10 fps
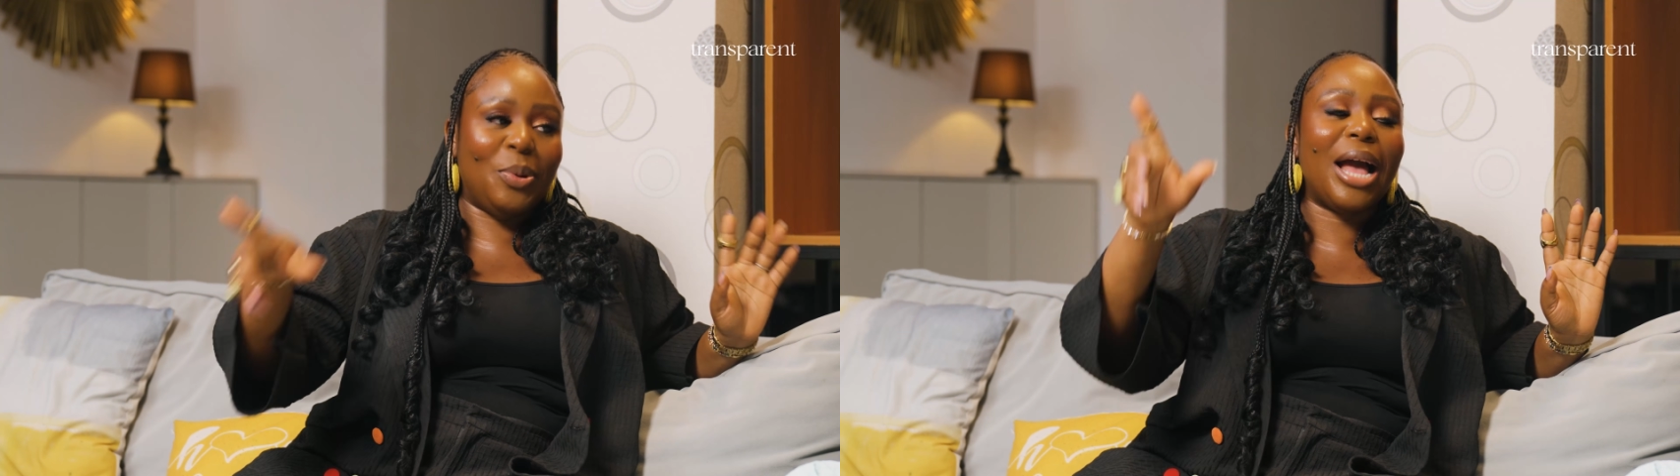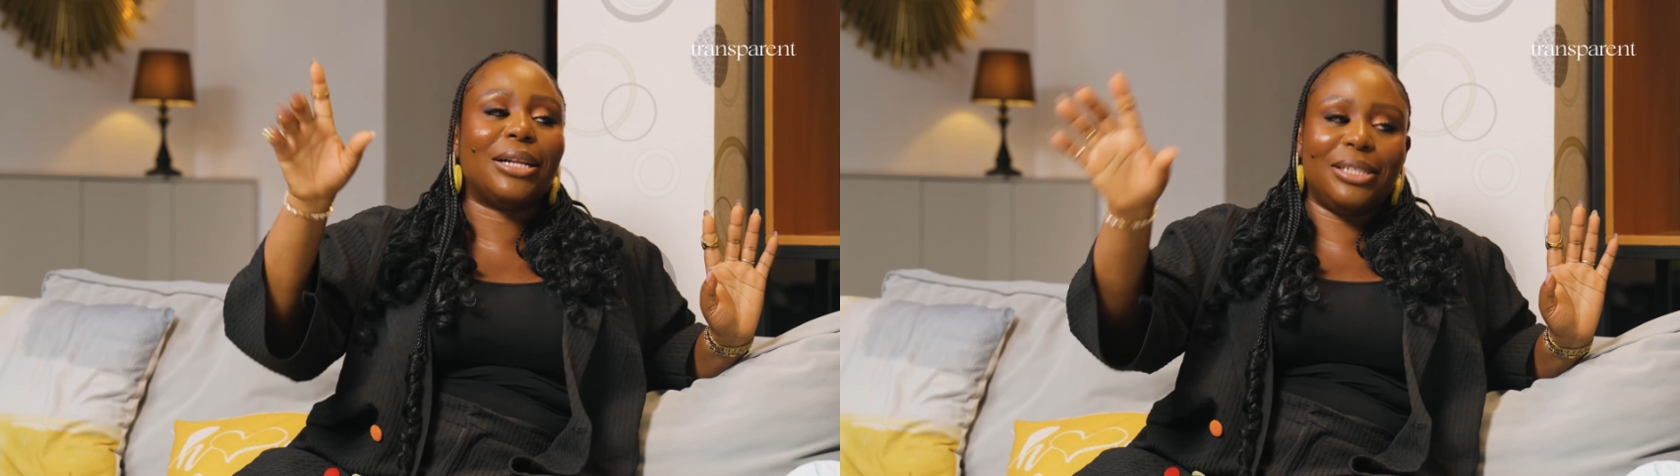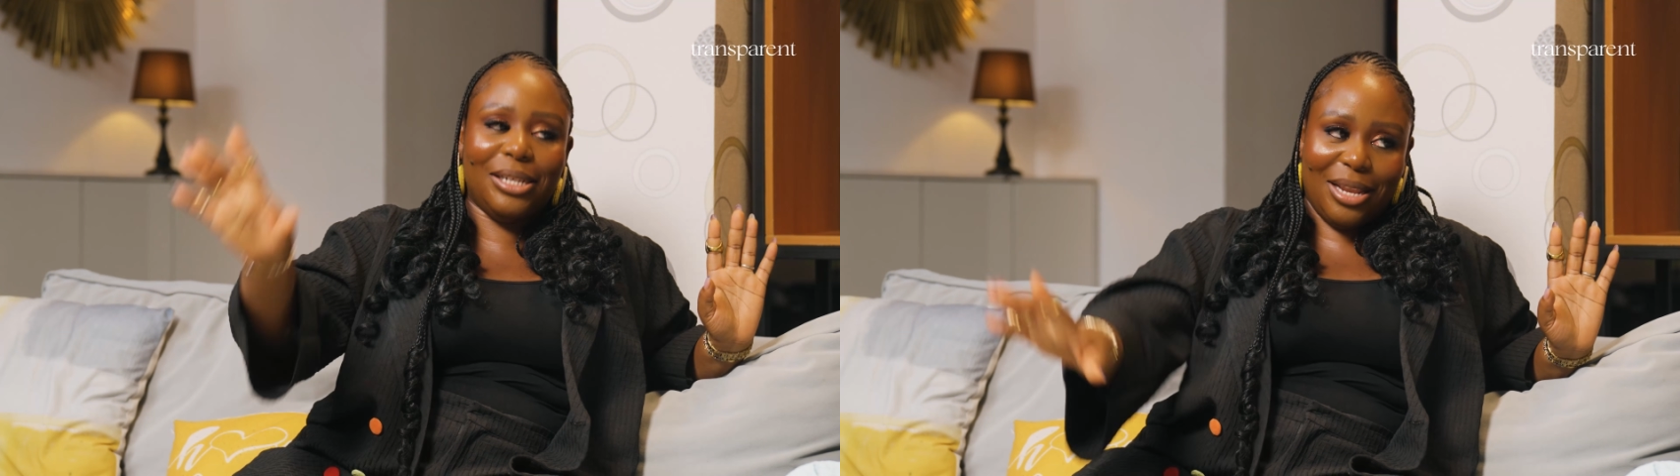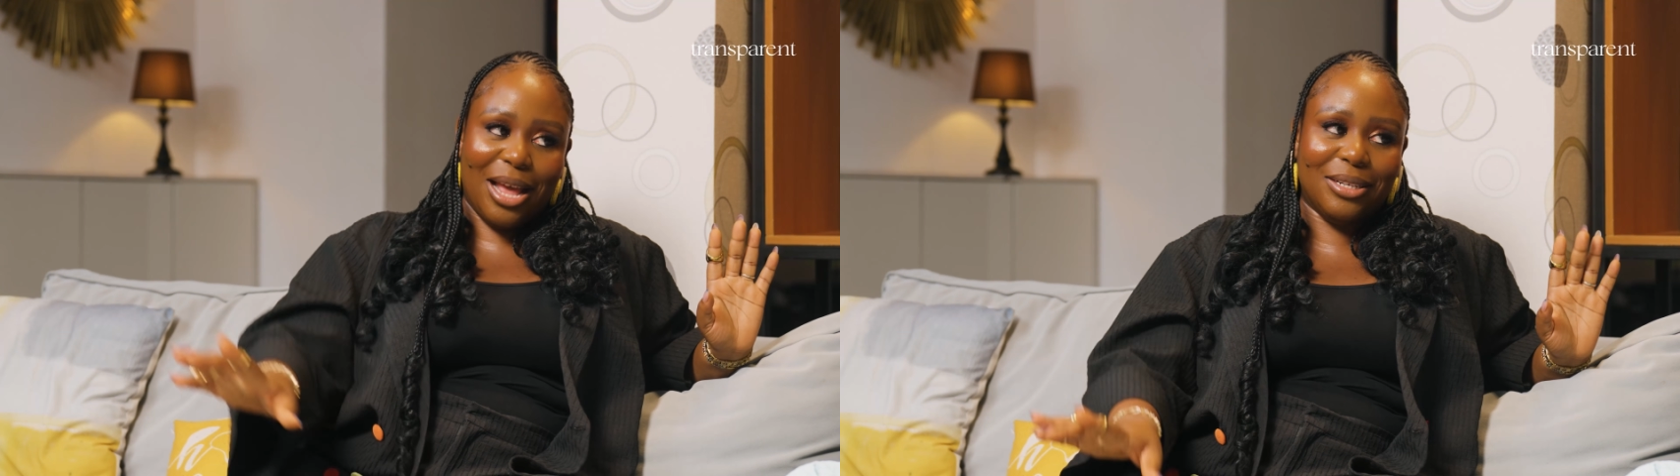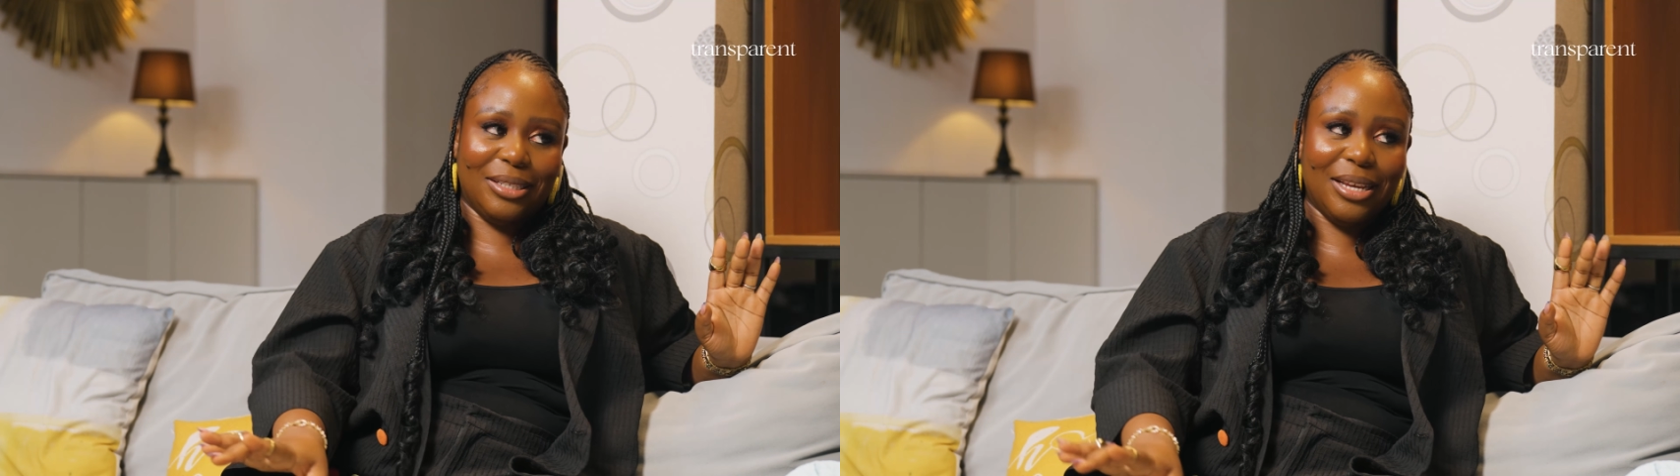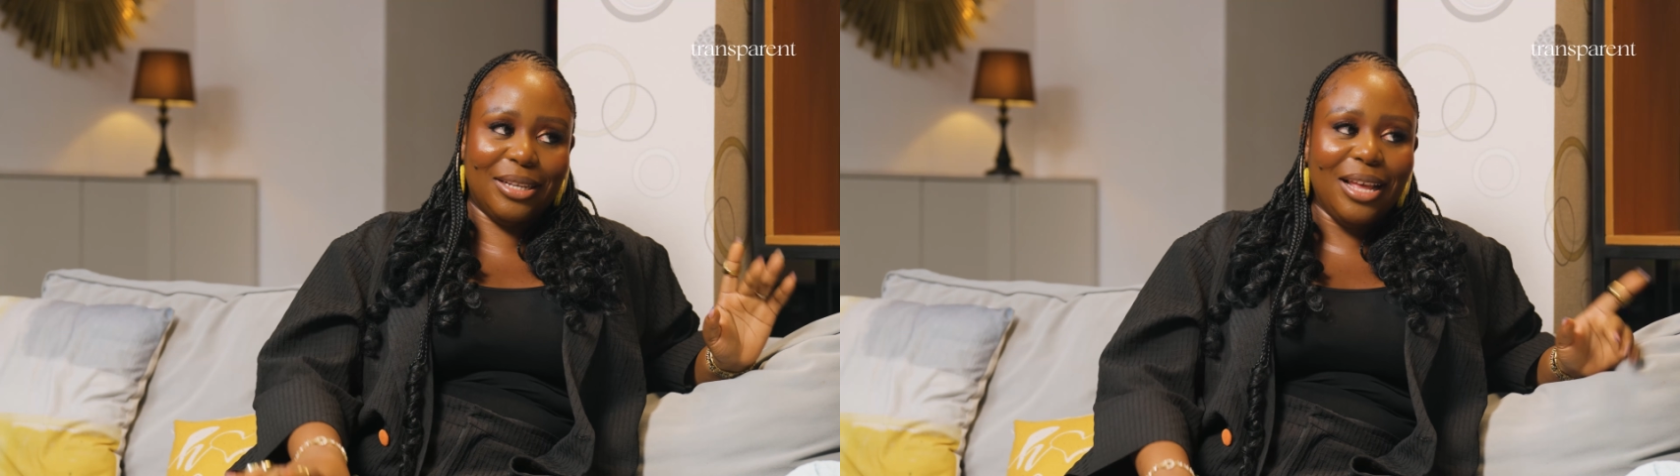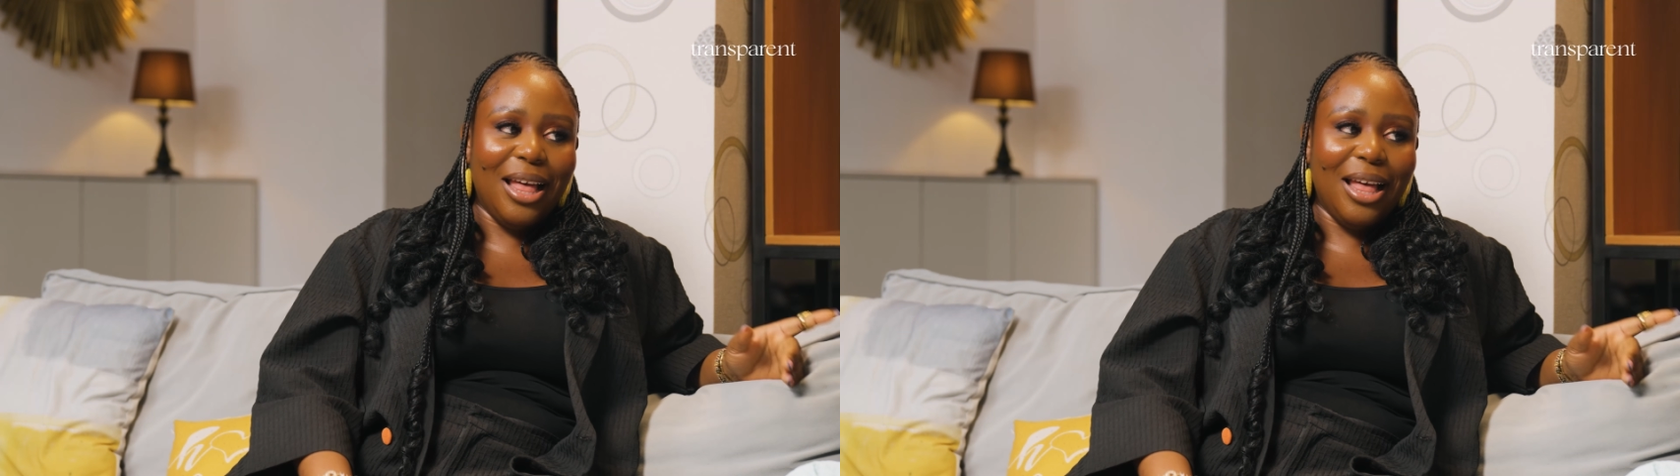We actually landed.